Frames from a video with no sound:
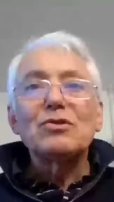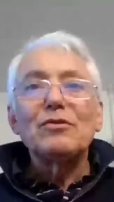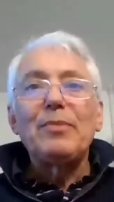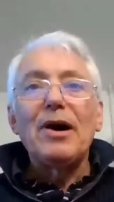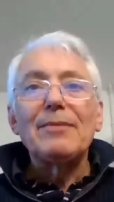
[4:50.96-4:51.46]

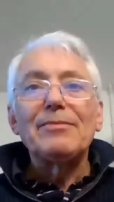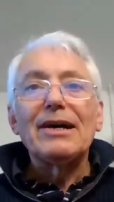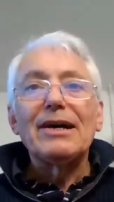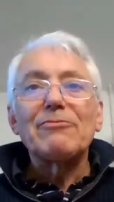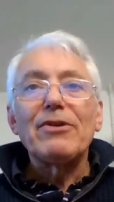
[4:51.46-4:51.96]
of
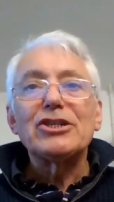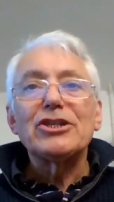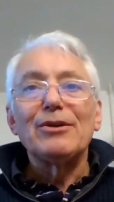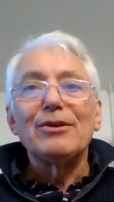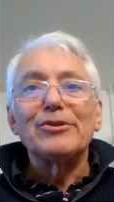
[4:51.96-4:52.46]
pipeline
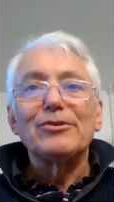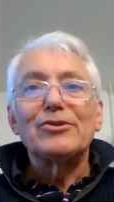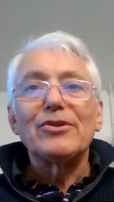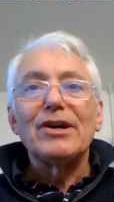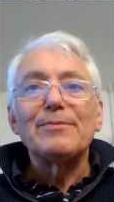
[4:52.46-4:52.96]
ratio do you
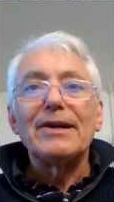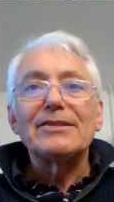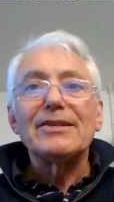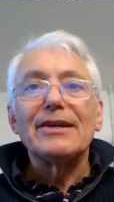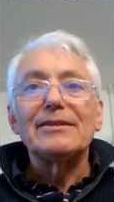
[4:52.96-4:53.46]
try to
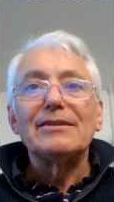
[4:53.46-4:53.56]
maintain?